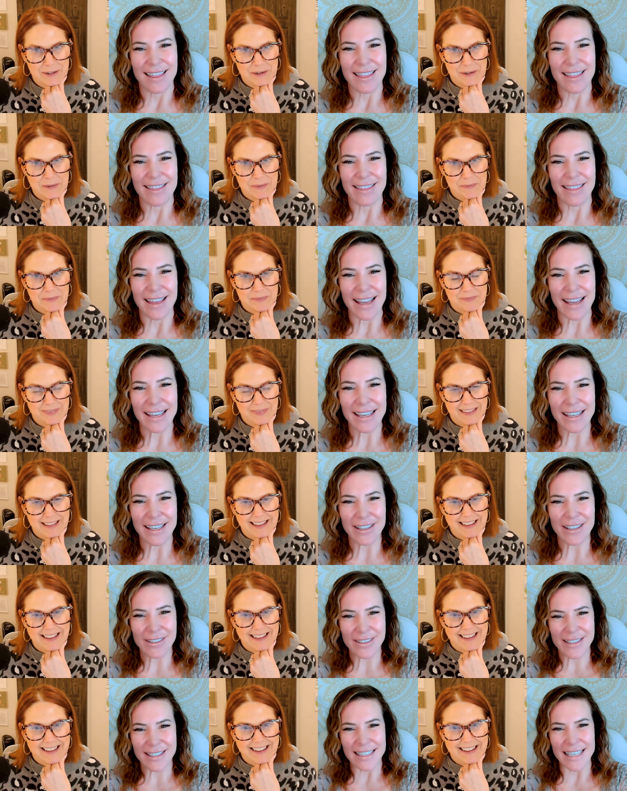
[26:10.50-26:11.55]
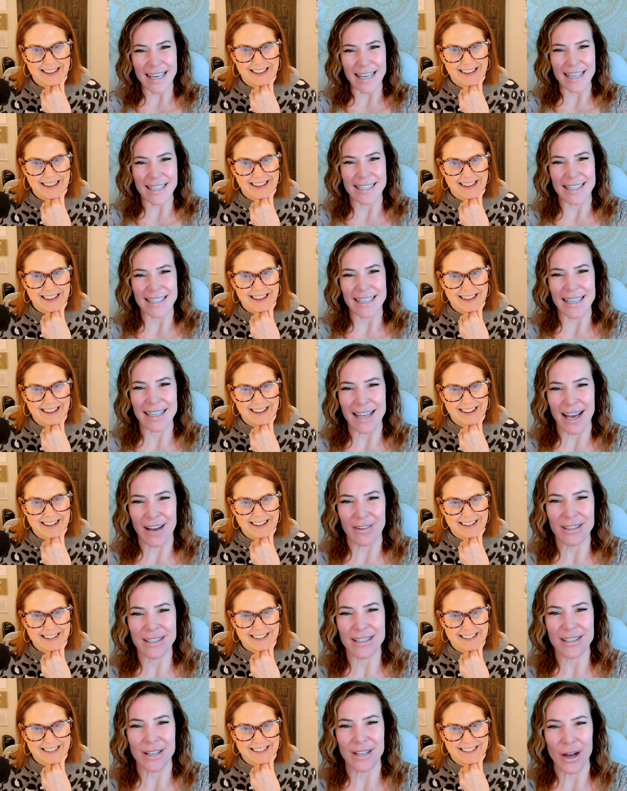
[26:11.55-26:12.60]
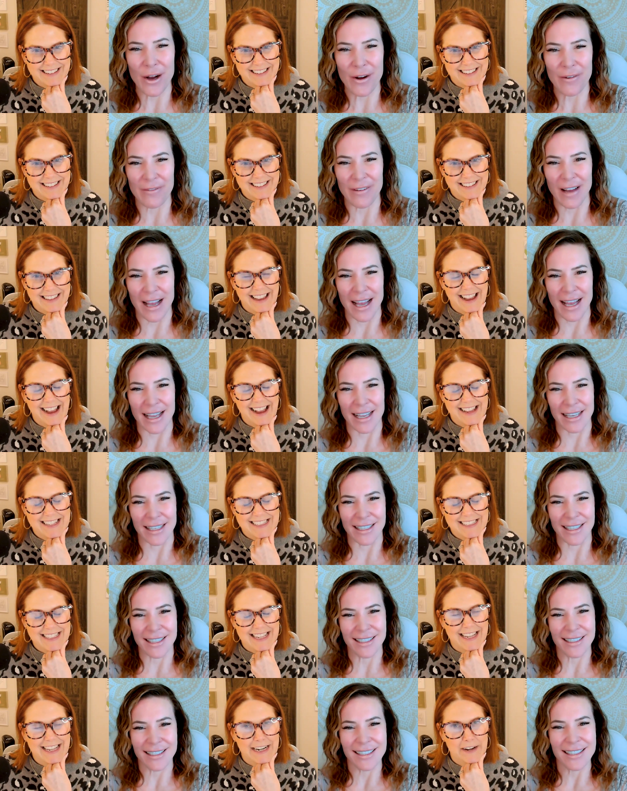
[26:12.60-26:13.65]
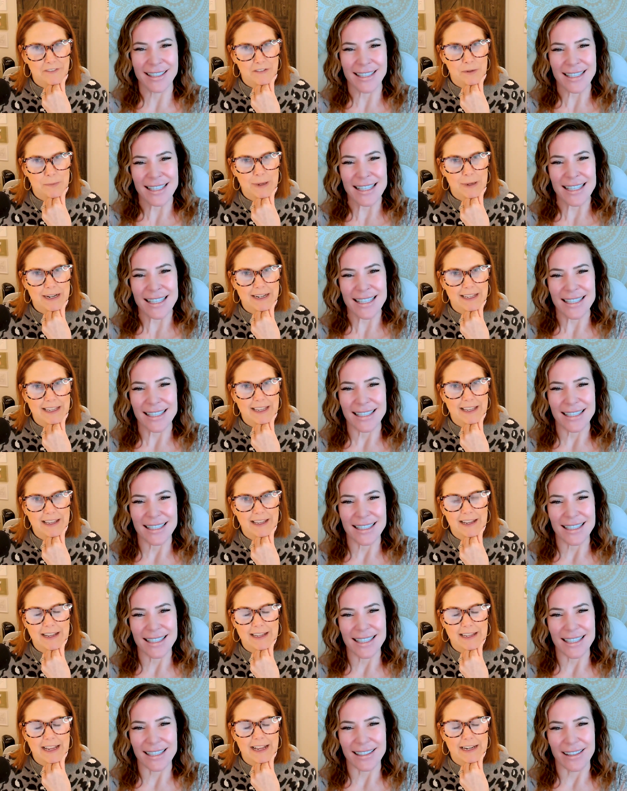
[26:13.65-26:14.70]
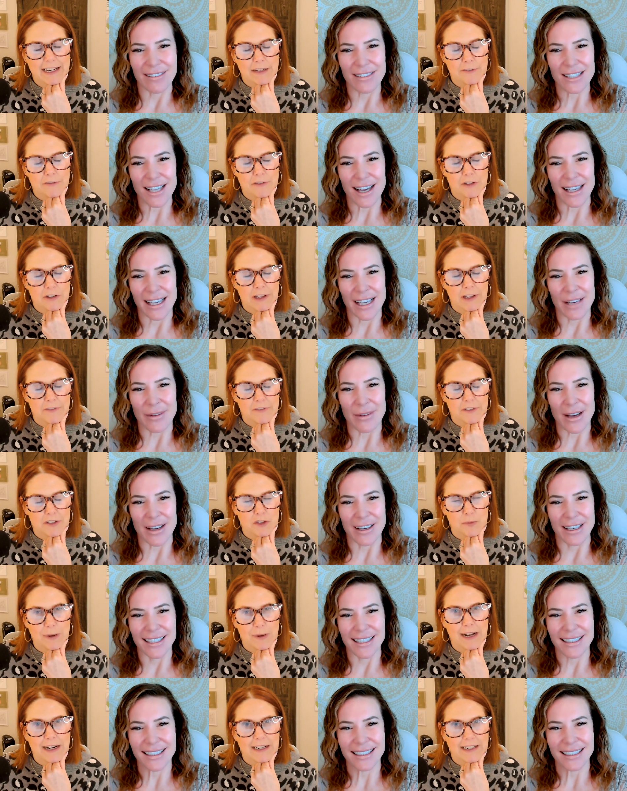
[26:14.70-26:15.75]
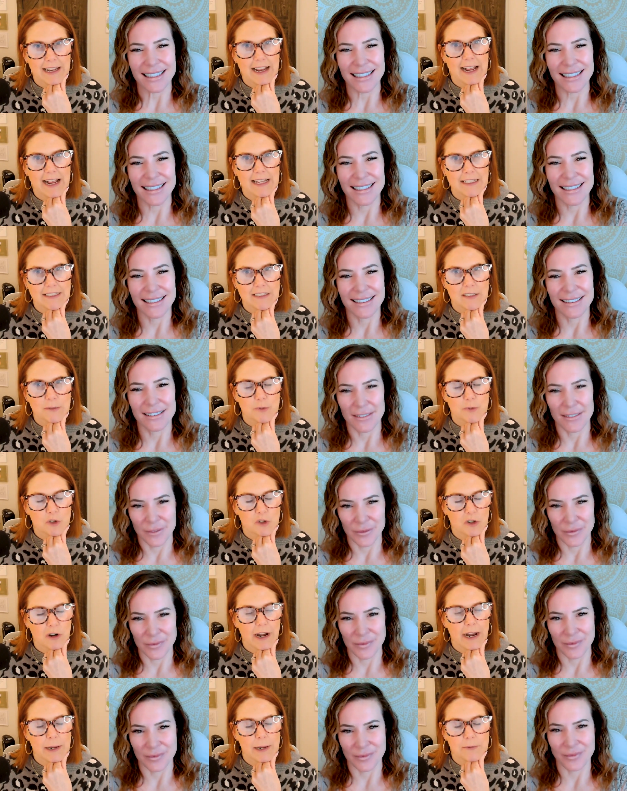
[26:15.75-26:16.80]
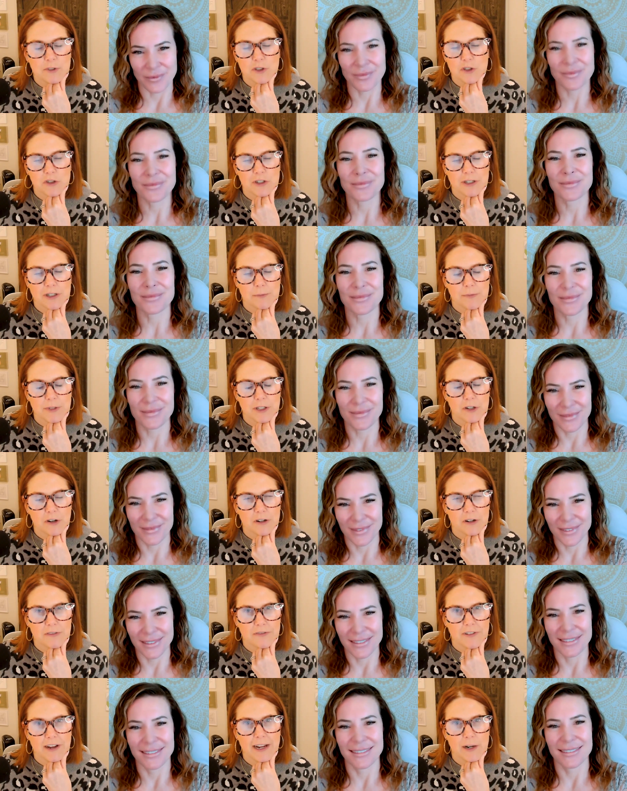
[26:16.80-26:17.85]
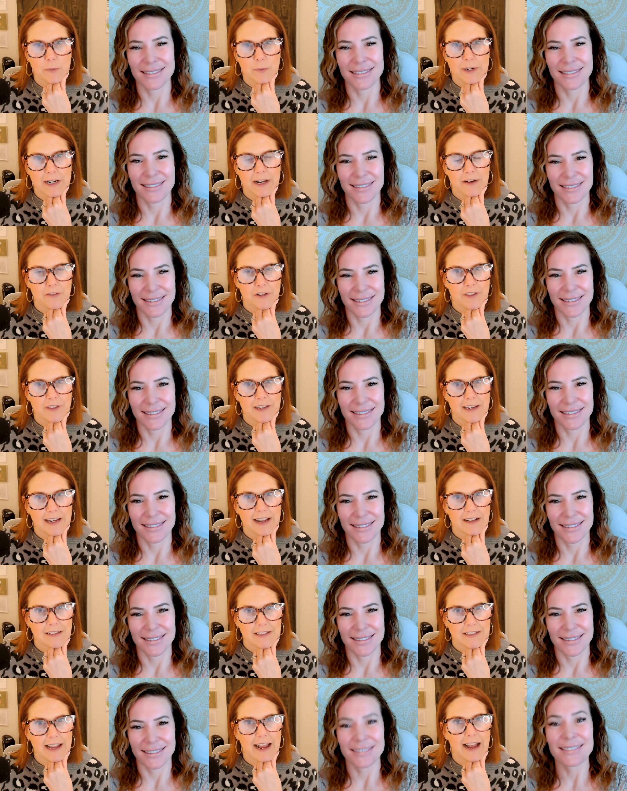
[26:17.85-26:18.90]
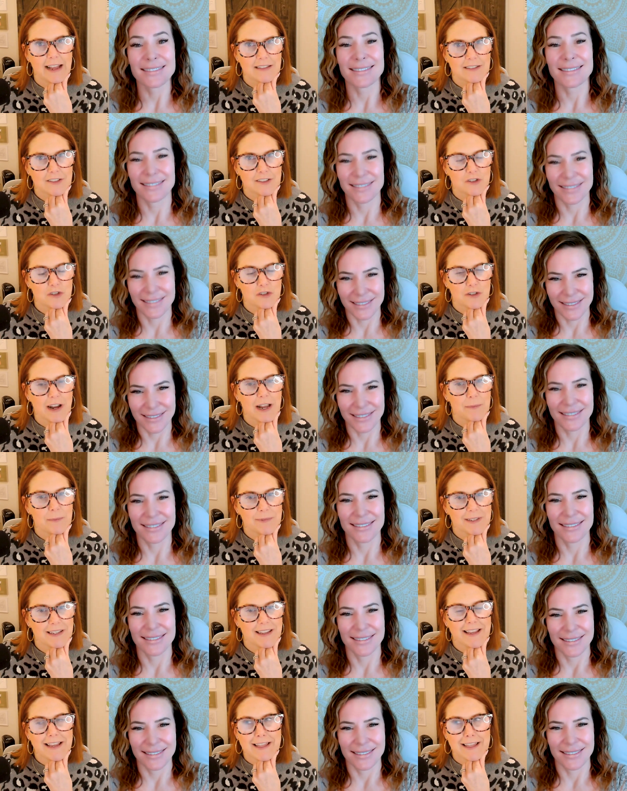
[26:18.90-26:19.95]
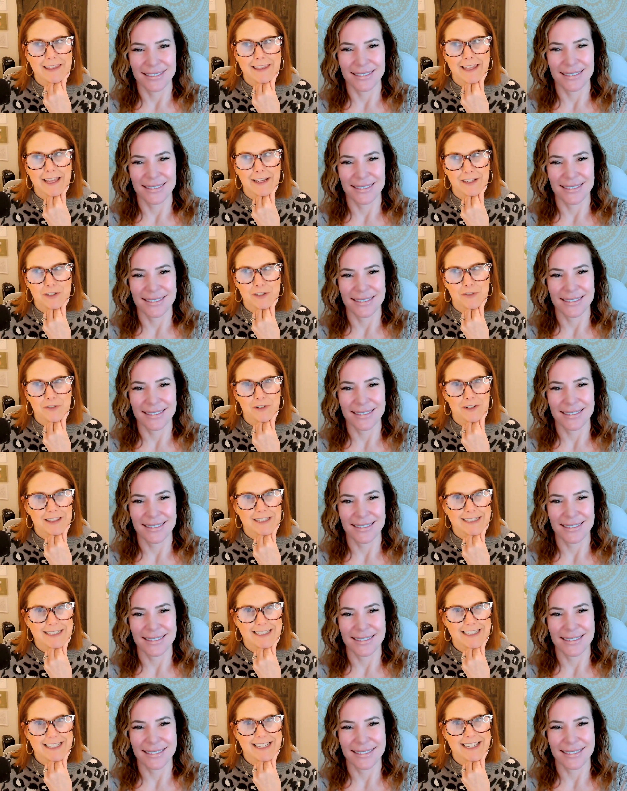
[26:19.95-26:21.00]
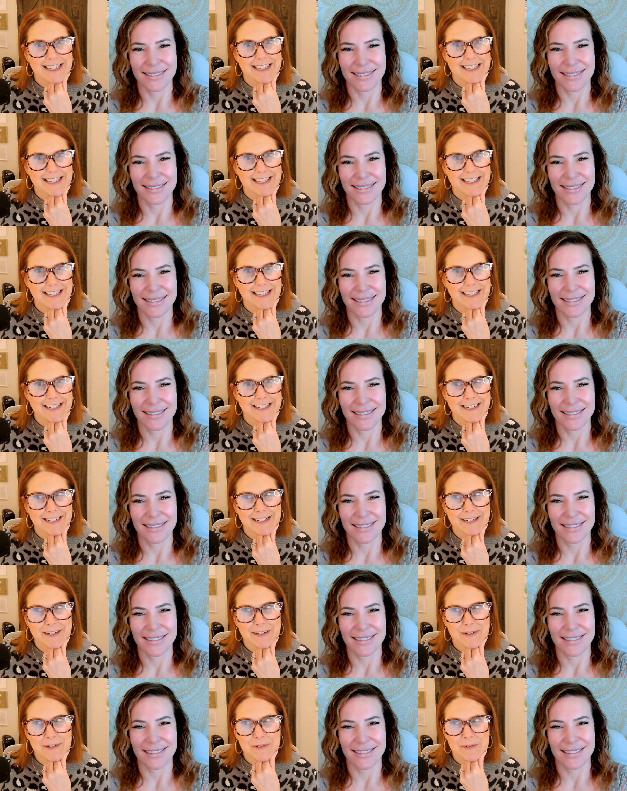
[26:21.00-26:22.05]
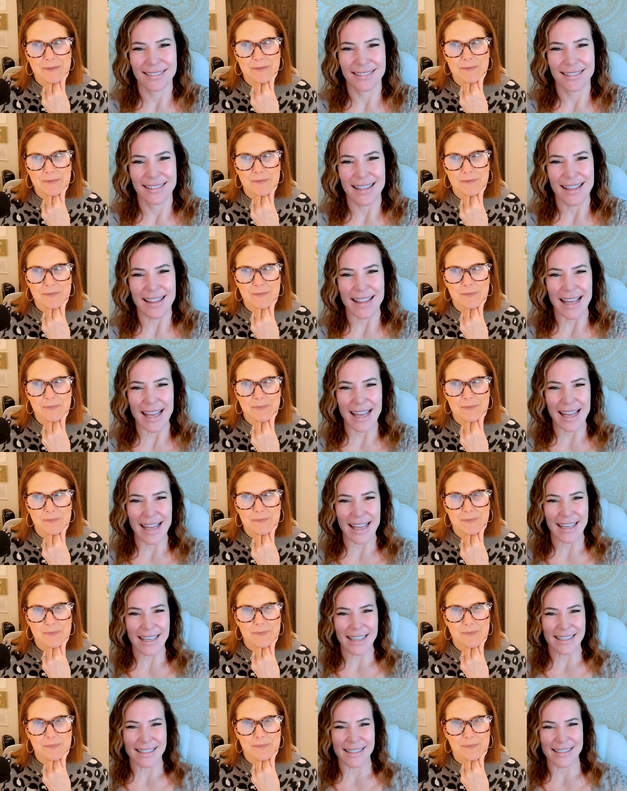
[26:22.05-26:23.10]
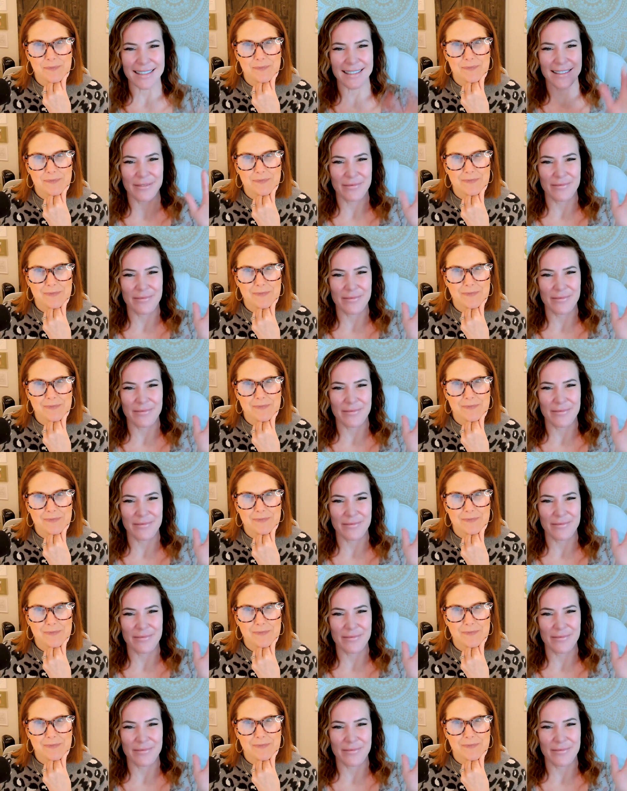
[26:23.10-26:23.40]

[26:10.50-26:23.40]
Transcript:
Speaker 1: Thank you, Stacey. That was so fun. Yes. And everybody, again, if you love this podcast, subscribe so you can be notified whenever the next cast is dropped. Thanks for listening. Thanks.